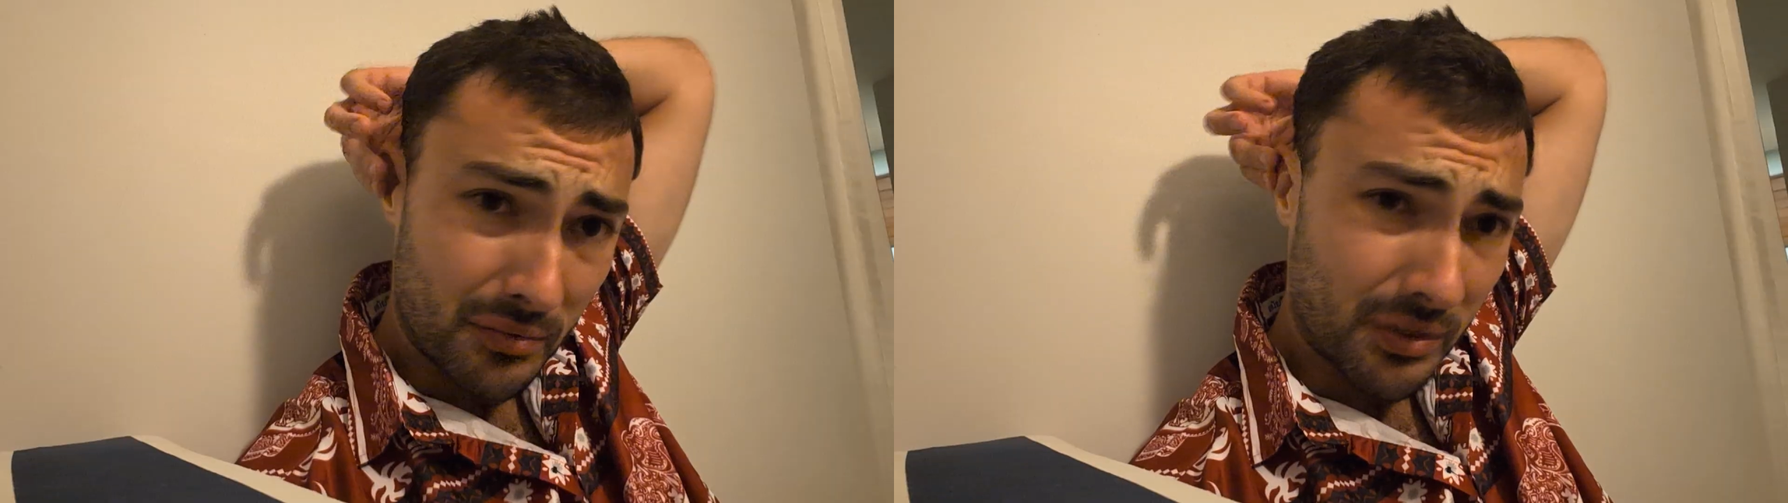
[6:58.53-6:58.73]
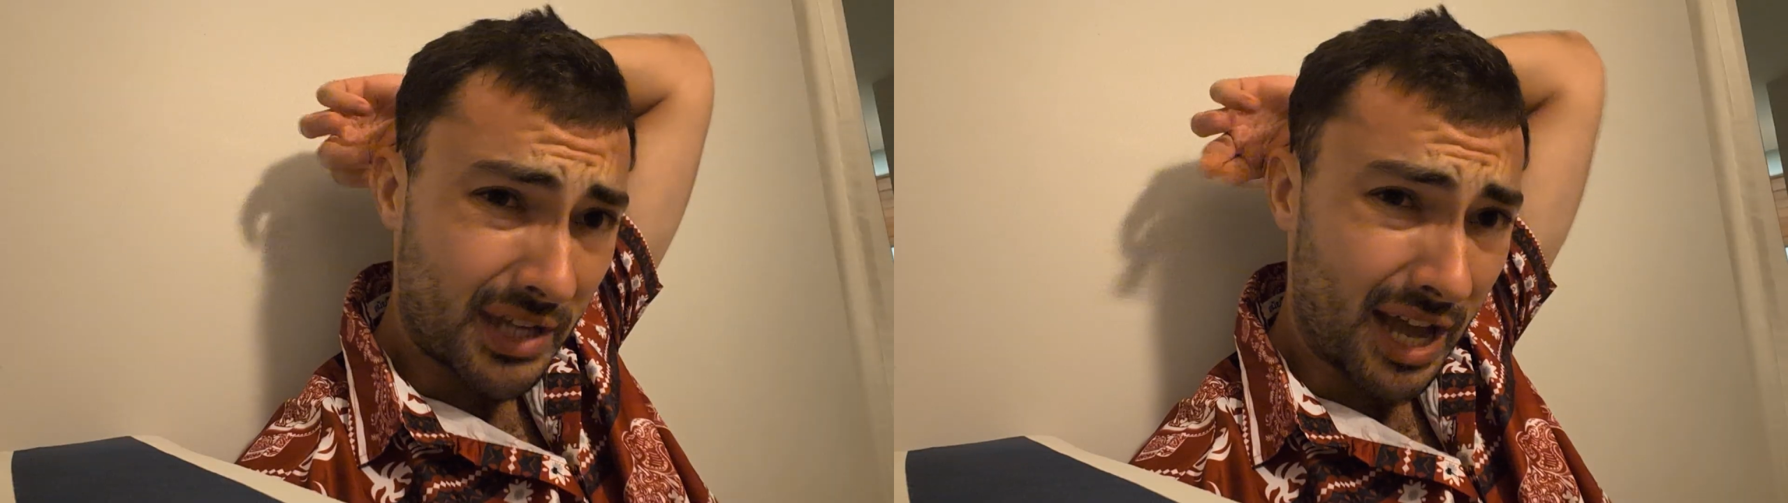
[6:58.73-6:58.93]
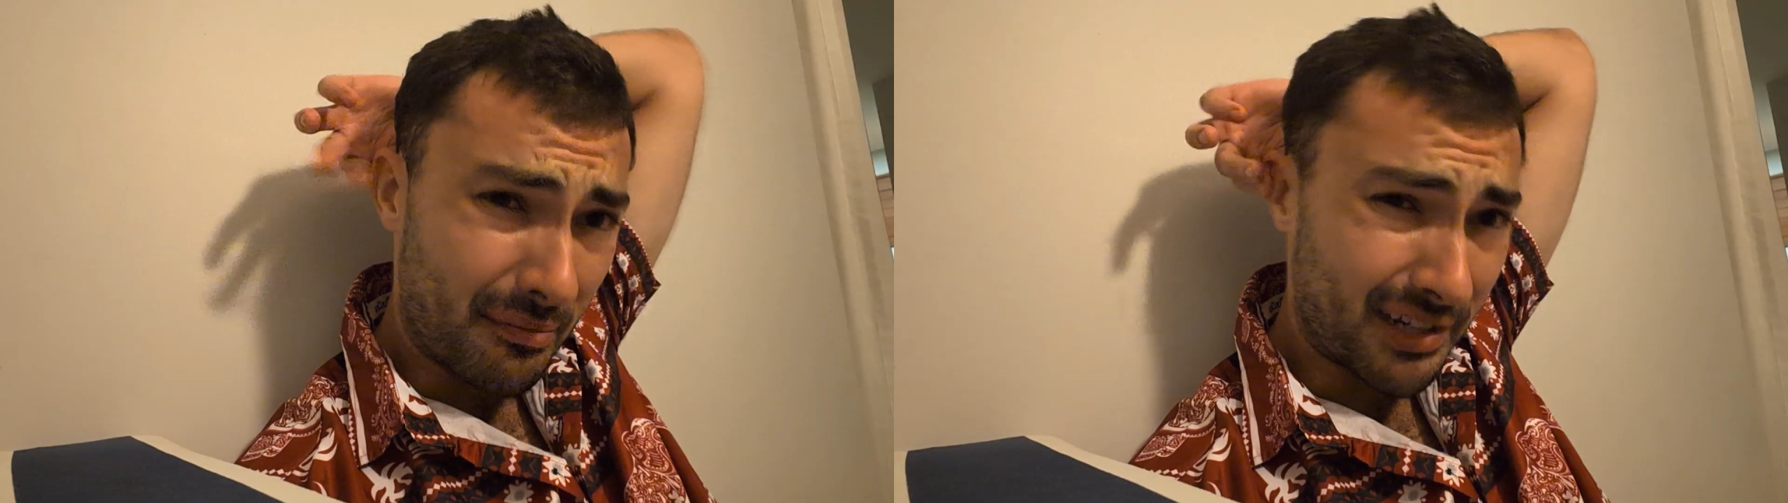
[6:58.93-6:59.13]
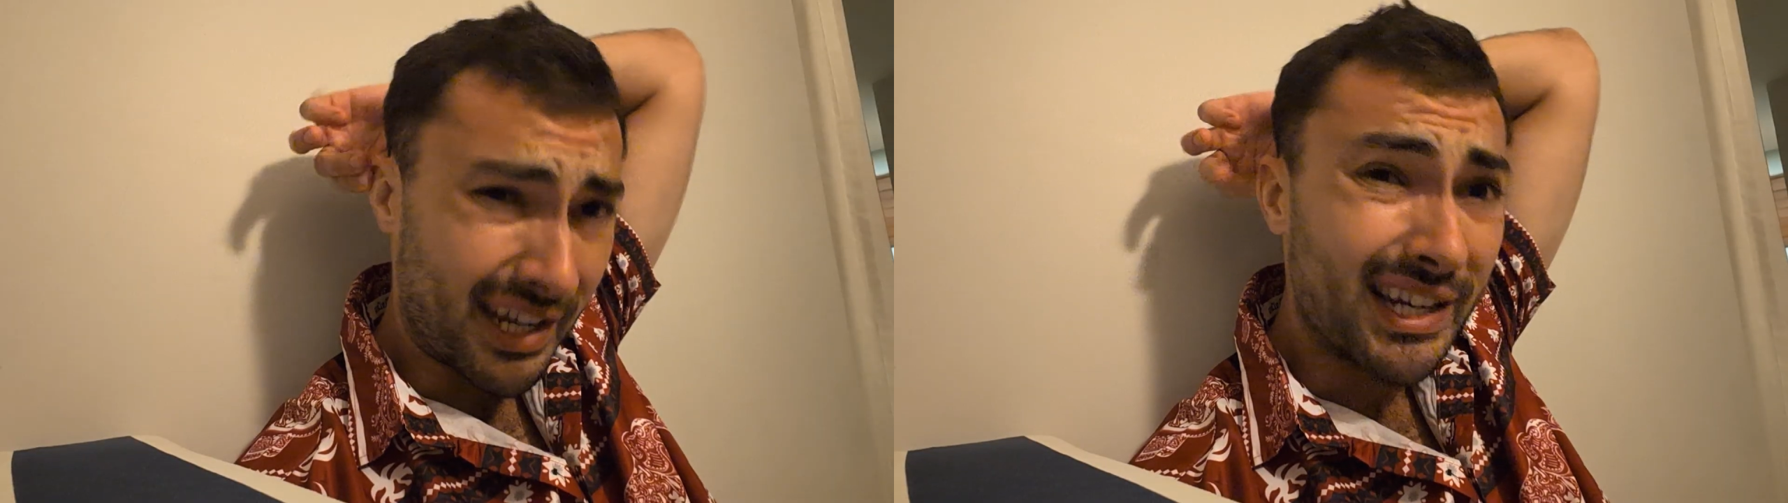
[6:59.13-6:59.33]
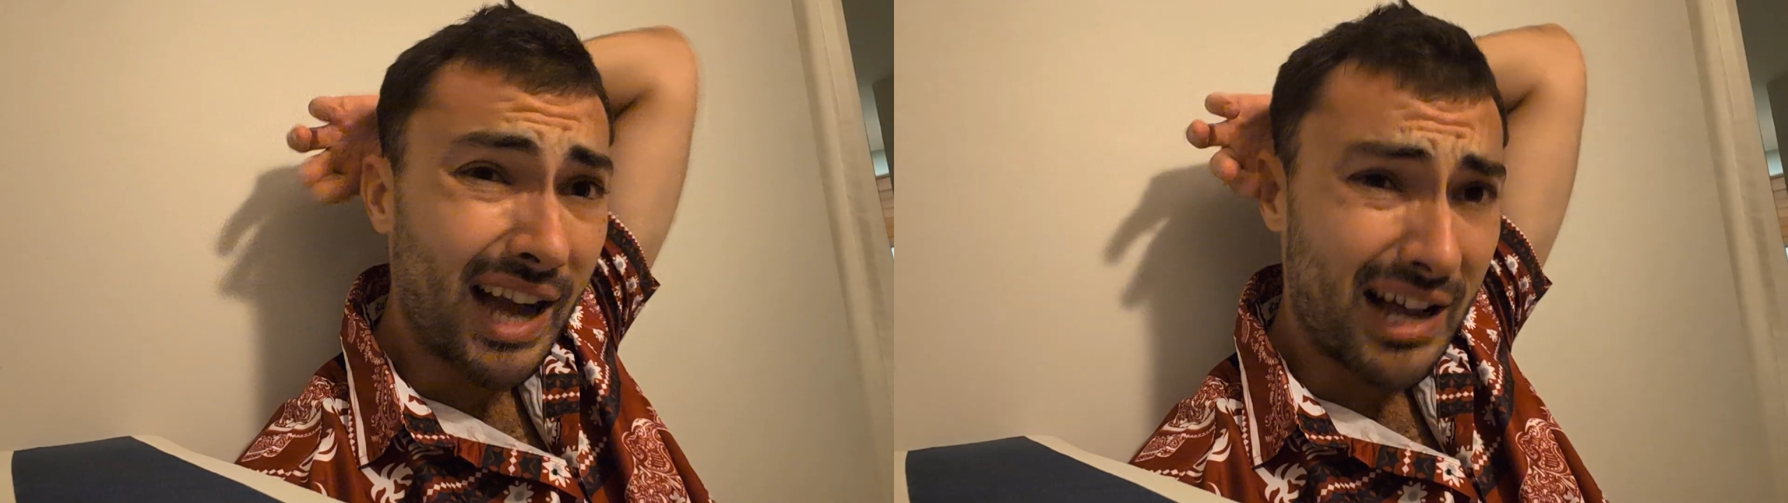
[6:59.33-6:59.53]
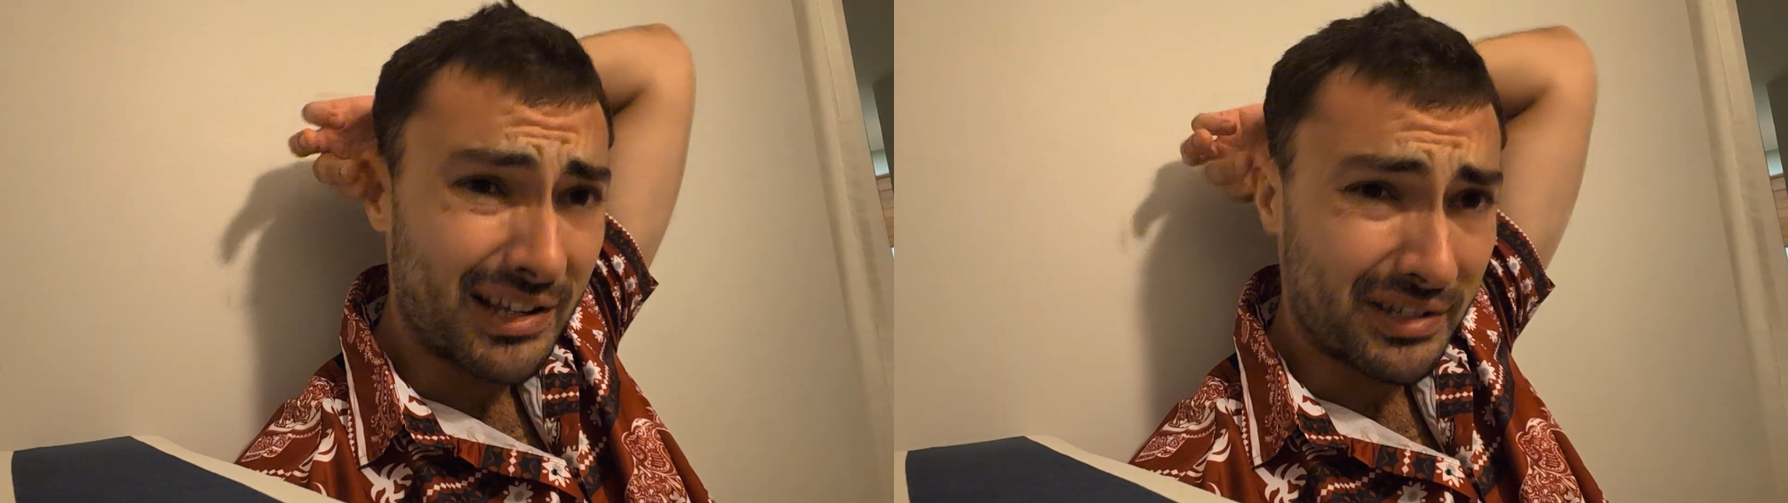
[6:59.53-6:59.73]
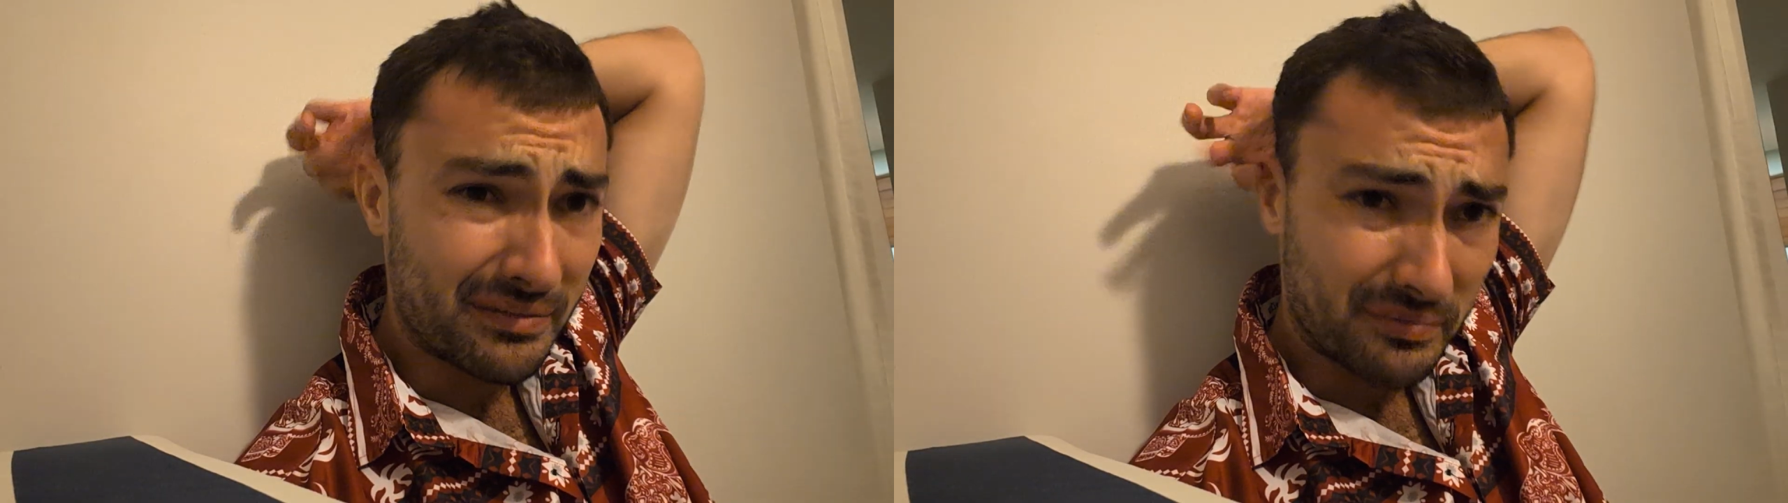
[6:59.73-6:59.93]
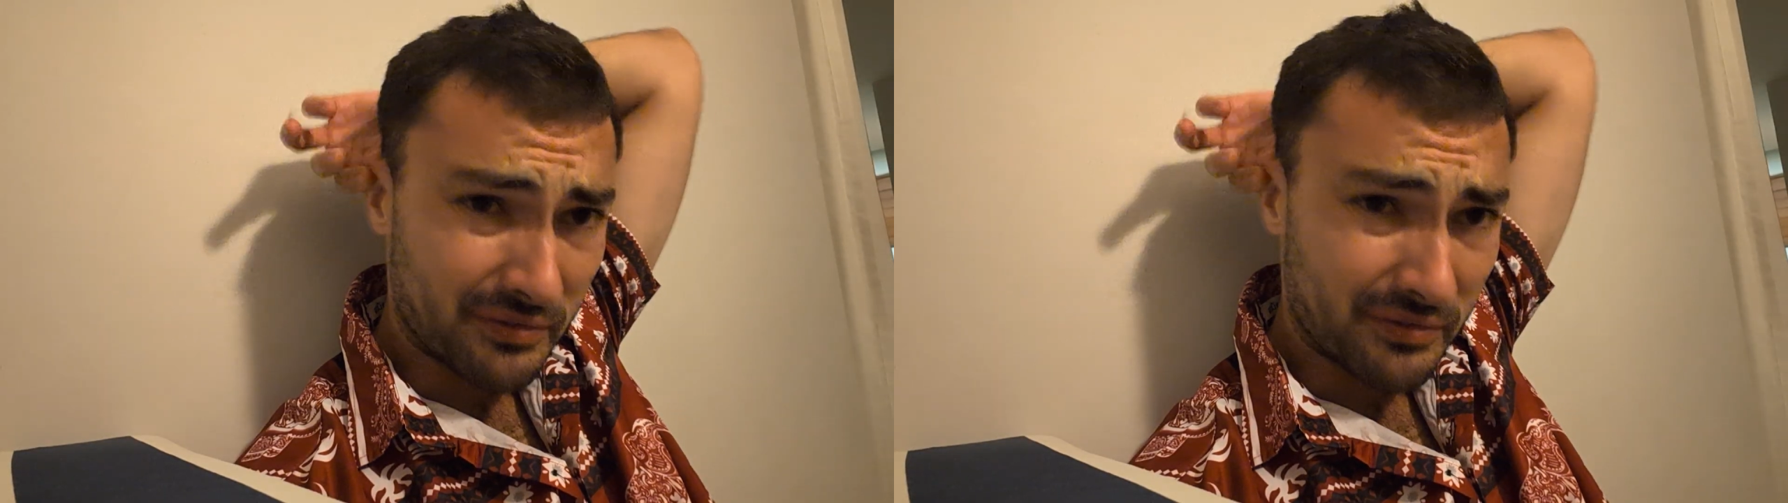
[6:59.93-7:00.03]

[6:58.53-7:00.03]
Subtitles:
what's happening in Gaza,